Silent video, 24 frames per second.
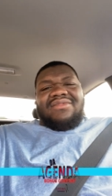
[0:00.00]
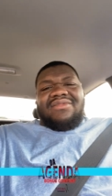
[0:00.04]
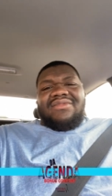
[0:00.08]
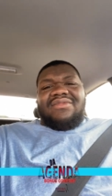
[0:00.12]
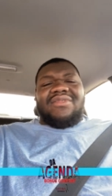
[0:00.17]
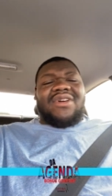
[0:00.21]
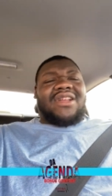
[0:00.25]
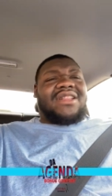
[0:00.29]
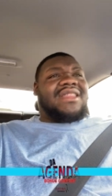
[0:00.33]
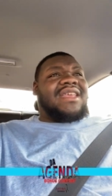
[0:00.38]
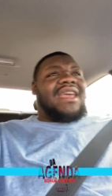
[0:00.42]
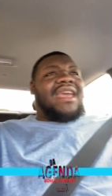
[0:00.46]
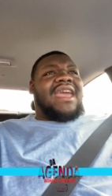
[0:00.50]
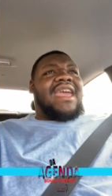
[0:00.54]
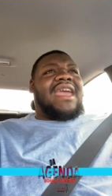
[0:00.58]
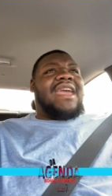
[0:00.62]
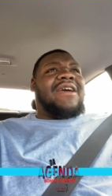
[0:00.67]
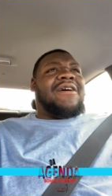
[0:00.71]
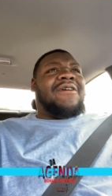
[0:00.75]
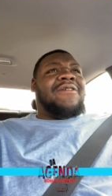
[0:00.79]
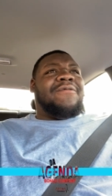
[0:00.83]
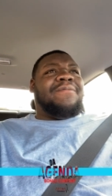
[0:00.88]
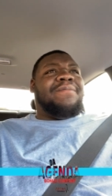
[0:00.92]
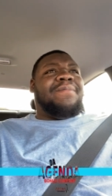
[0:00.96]
what the
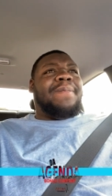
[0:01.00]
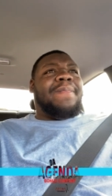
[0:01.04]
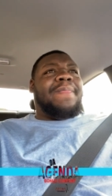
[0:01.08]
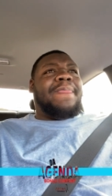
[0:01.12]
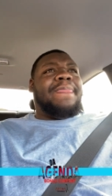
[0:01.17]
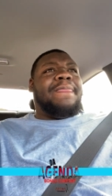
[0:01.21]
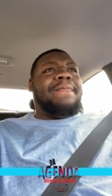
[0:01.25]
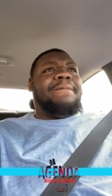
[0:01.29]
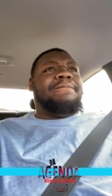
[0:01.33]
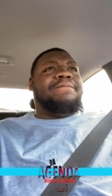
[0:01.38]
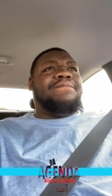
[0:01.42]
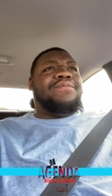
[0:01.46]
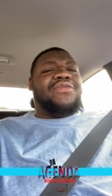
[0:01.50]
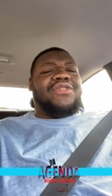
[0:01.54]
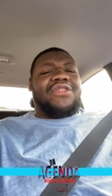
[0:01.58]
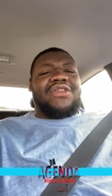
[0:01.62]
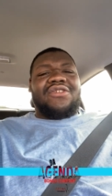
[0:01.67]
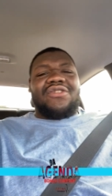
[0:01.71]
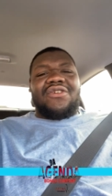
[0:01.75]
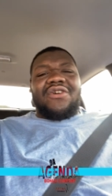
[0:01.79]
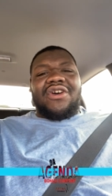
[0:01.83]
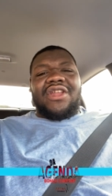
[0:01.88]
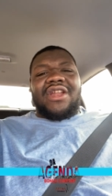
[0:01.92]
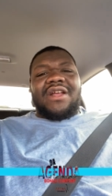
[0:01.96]
hell? You
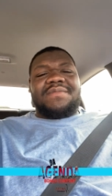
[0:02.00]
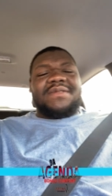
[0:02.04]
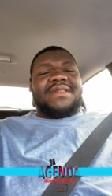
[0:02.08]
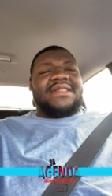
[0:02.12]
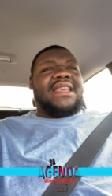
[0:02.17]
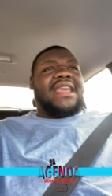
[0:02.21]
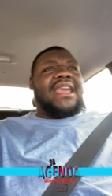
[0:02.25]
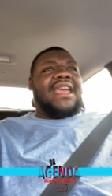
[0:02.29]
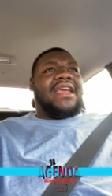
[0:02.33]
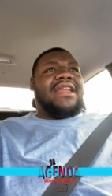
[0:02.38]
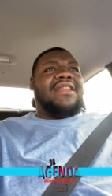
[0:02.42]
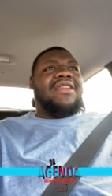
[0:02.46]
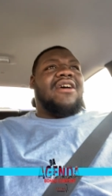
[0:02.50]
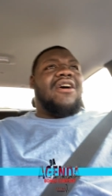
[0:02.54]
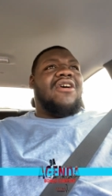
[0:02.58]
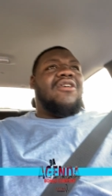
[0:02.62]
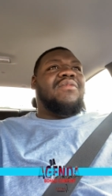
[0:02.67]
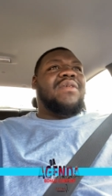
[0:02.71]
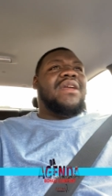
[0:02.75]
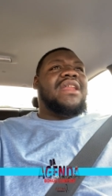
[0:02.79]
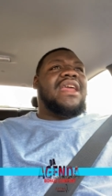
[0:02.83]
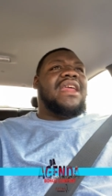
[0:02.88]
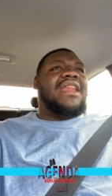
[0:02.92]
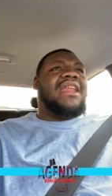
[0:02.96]
know what I'm saying? No,
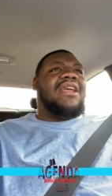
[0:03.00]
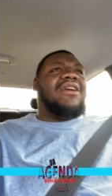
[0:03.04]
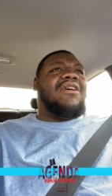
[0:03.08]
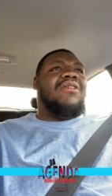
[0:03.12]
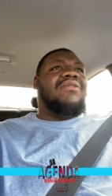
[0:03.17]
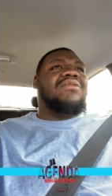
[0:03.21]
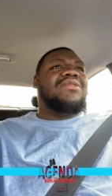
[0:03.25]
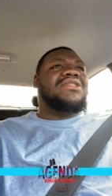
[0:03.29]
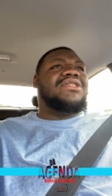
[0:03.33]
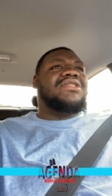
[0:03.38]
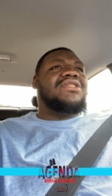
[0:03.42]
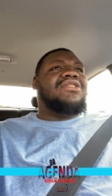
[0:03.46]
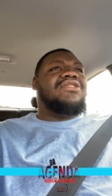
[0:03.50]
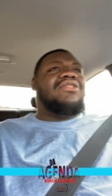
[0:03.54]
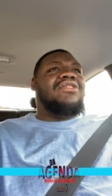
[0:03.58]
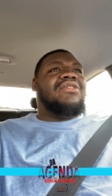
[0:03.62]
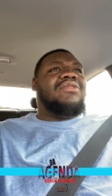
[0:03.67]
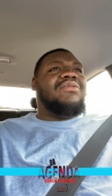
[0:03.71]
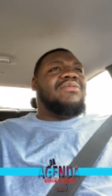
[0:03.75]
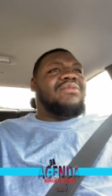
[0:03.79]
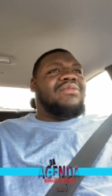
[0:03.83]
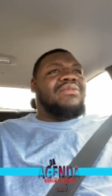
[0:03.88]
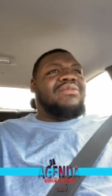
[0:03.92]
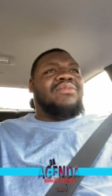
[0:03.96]
we need to go
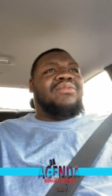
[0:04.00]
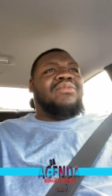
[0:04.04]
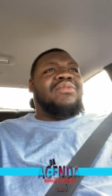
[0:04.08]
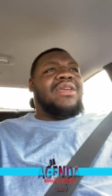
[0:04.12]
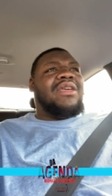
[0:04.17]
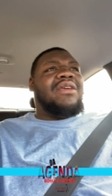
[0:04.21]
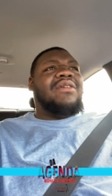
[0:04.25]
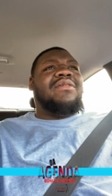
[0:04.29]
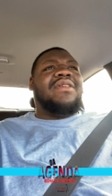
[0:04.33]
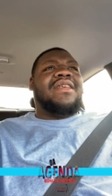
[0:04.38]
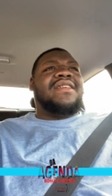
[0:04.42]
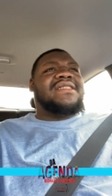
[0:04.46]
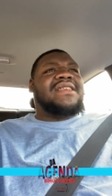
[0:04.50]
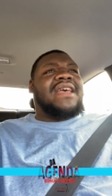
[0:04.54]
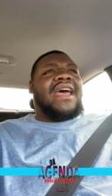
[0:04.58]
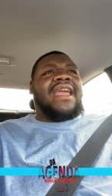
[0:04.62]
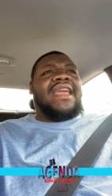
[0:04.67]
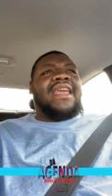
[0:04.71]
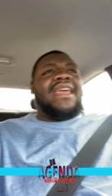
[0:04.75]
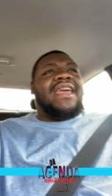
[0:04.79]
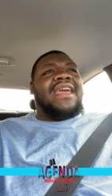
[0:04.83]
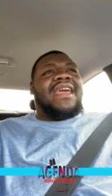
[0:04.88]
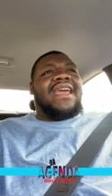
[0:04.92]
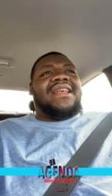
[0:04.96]

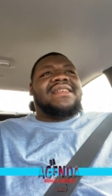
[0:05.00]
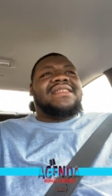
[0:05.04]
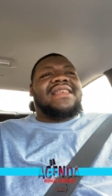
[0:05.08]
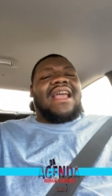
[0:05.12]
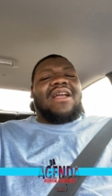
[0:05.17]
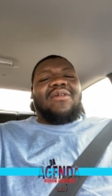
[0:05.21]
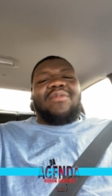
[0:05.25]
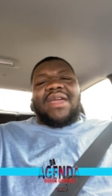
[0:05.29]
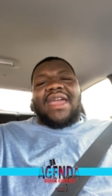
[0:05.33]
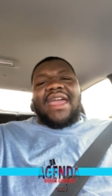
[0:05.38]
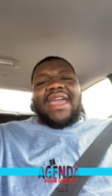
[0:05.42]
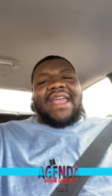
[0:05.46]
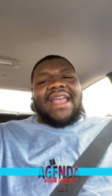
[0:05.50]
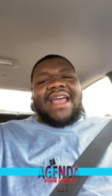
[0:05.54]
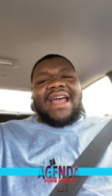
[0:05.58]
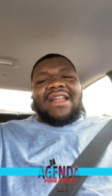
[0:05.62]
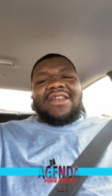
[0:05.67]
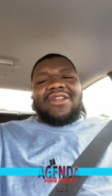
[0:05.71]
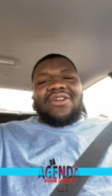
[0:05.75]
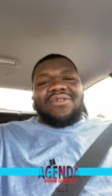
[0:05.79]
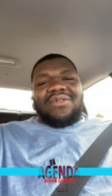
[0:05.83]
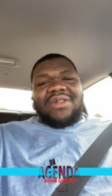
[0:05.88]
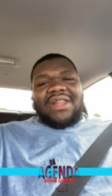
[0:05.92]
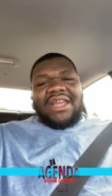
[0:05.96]
it's like we ain't got
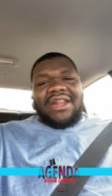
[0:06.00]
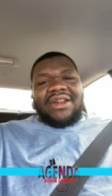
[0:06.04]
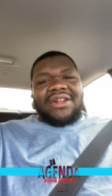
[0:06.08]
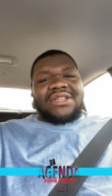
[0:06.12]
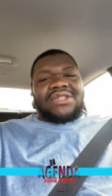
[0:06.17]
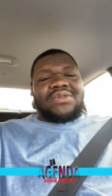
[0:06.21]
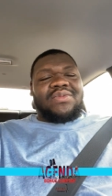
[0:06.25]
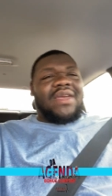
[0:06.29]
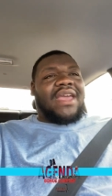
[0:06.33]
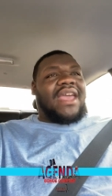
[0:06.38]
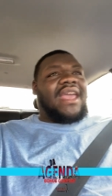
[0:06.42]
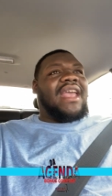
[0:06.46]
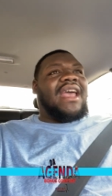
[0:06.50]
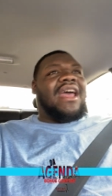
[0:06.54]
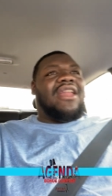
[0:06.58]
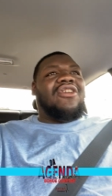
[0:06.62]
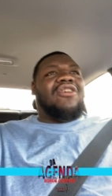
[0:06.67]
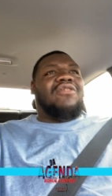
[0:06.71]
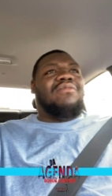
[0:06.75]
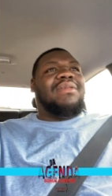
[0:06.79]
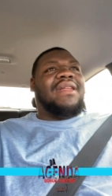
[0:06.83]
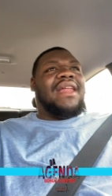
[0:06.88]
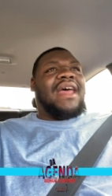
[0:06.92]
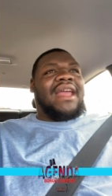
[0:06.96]
no leaders. We ain't got
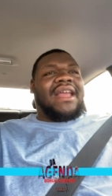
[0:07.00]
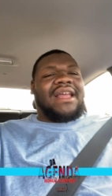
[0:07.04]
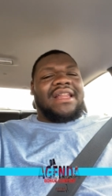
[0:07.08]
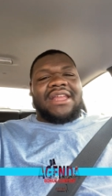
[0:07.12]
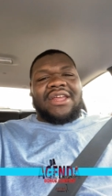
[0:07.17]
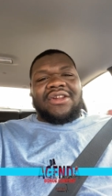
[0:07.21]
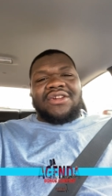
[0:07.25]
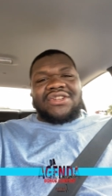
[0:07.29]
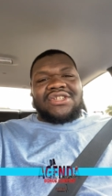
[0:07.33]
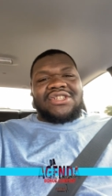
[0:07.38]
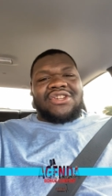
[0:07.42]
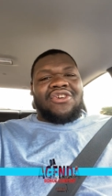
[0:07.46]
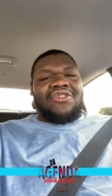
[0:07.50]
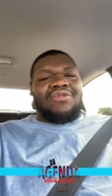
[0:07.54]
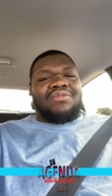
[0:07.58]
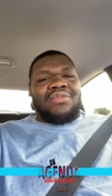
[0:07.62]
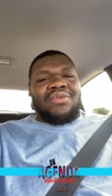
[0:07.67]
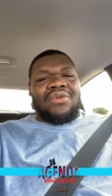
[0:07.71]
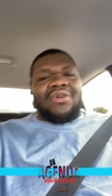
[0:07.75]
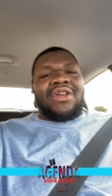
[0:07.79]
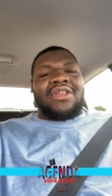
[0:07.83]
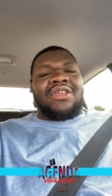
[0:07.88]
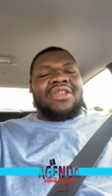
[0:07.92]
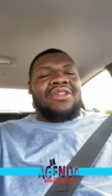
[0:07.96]
no black leaders no
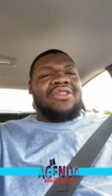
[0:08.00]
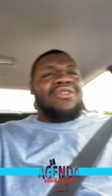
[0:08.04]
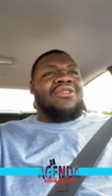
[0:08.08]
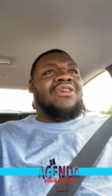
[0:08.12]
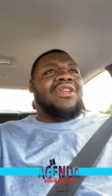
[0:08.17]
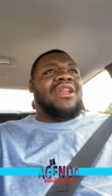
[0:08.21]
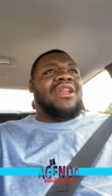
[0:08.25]
more. You know what